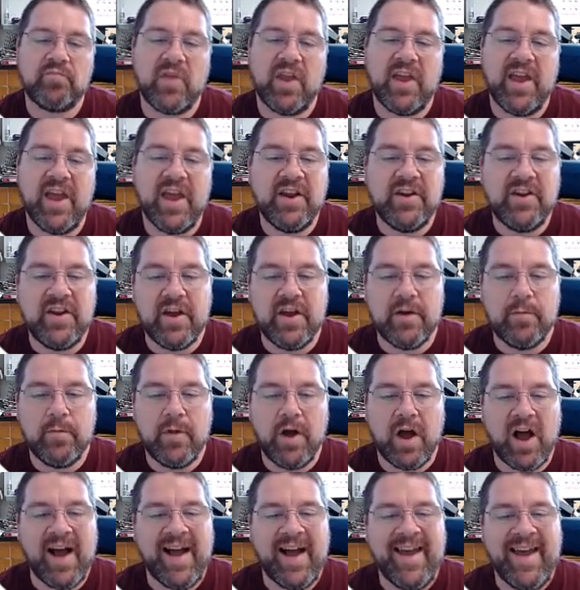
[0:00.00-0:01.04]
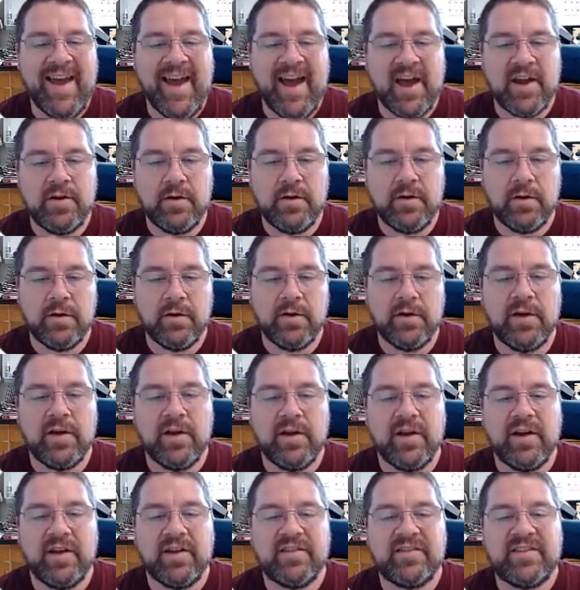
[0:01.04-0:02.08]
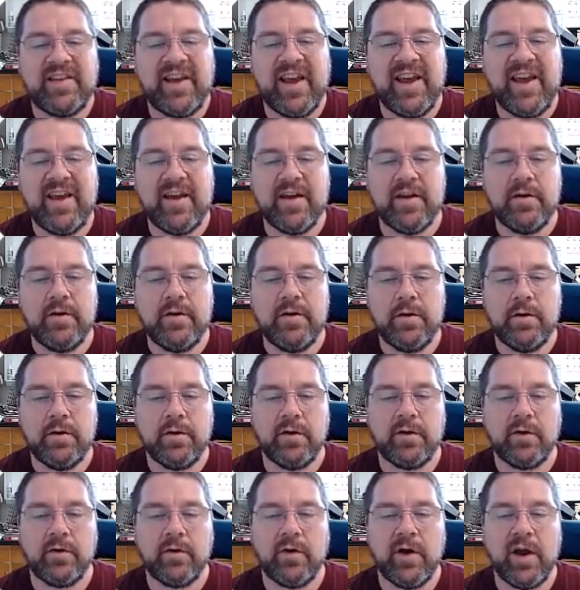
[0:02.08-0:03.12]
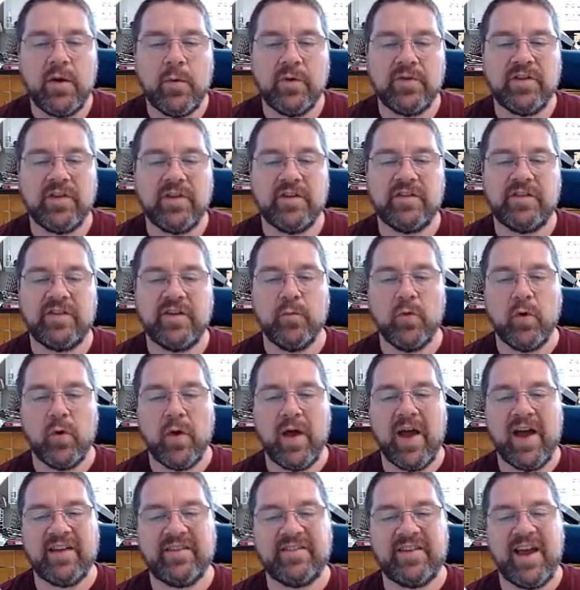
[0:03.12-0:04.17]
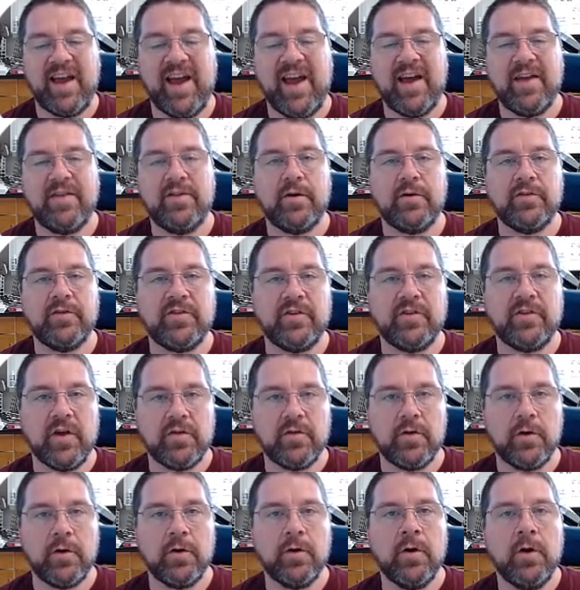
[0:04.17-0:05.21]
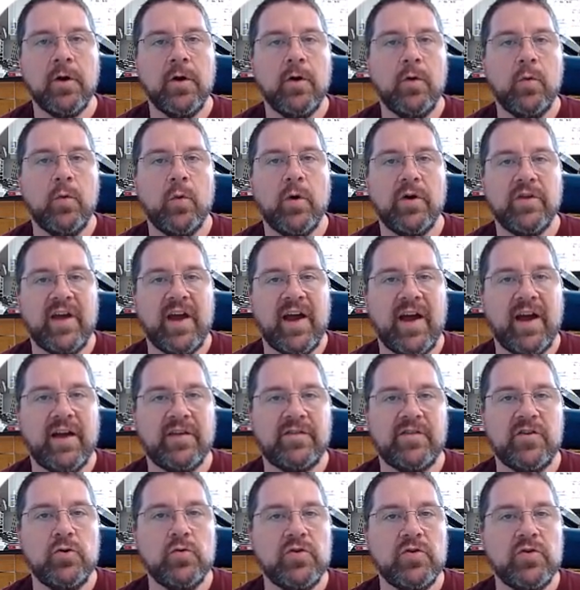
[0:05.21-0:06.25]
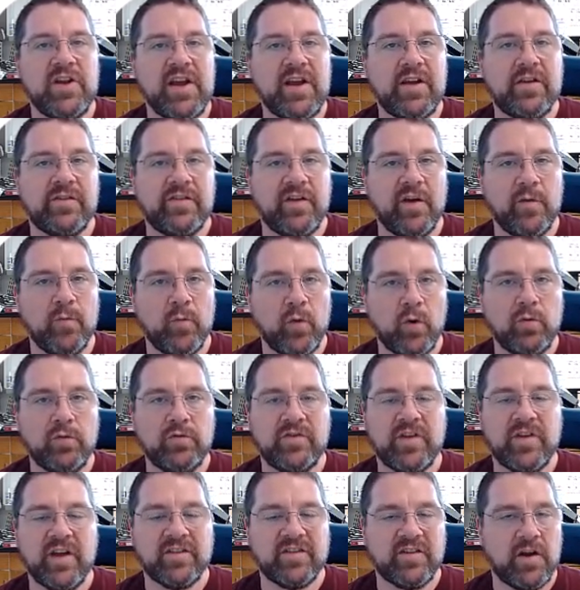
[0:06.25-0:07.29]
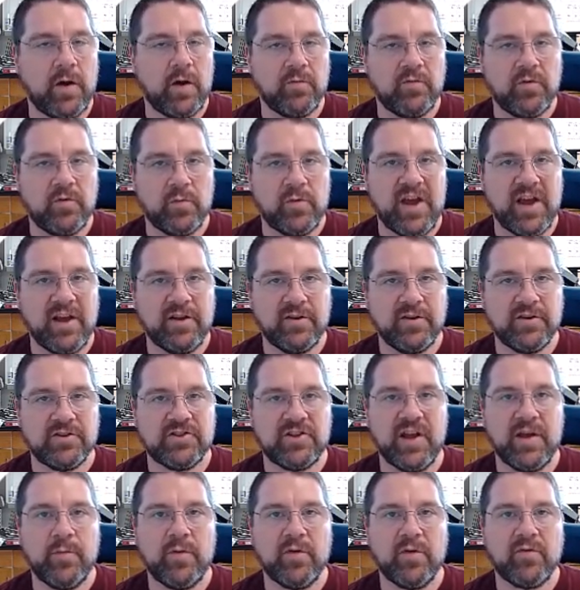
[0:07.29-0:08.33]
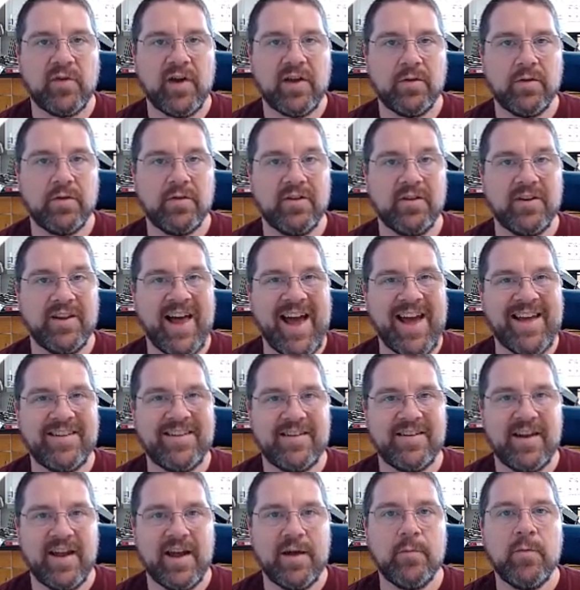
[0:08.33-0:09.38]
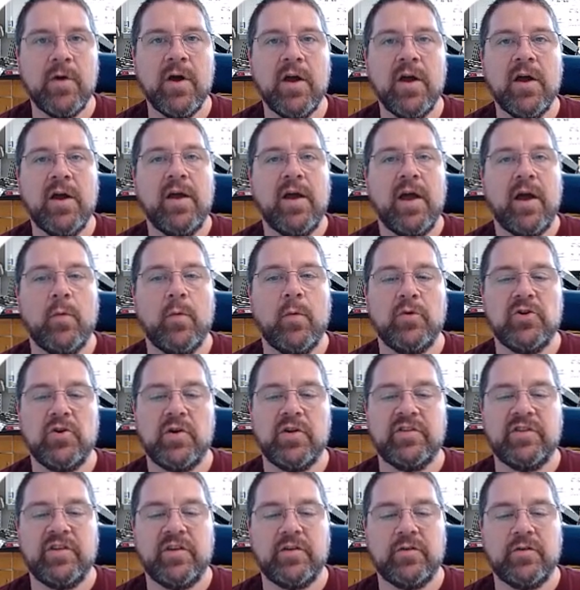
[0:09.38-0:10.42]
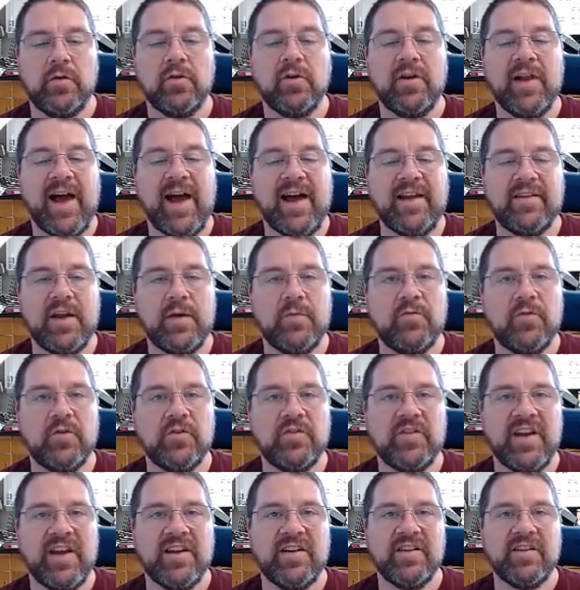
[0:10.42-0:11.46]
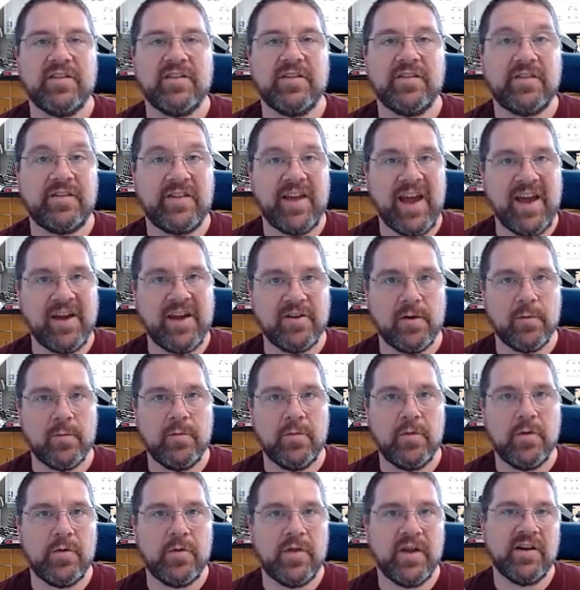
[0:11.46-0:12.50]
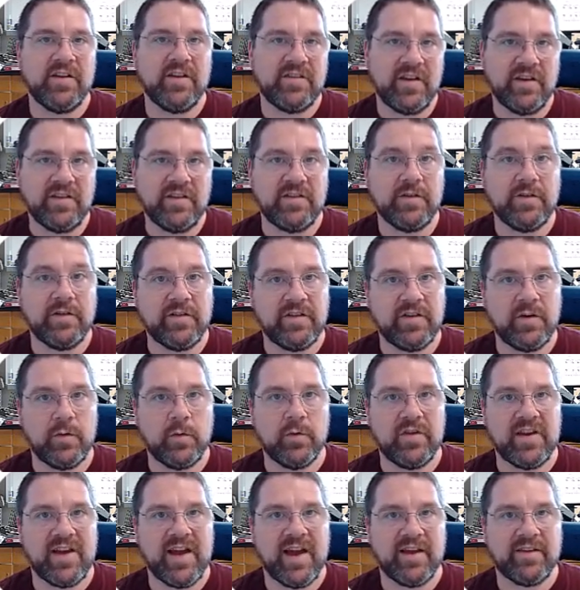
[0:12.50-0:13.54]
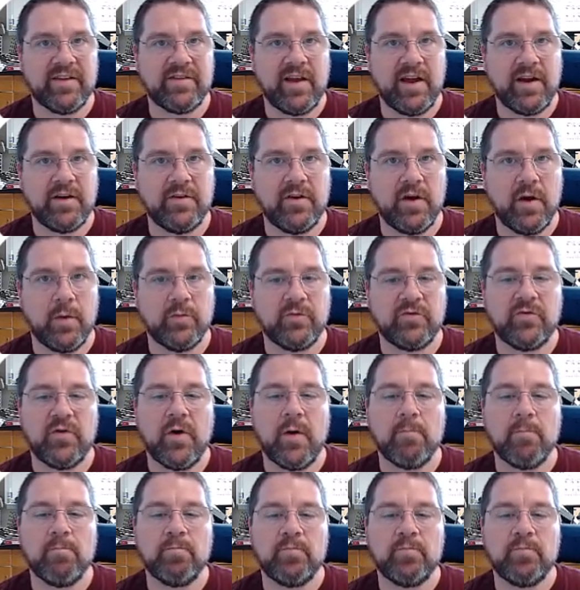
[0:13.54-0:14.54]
Indium, In. Tin, right, with its symbol Sn, there's another one that has a unique symbol. Doesn't come from the English name, but rather the Latin name. And when you consider the Latin name for tin is stannum, then it's easy to see where the Sn comes from.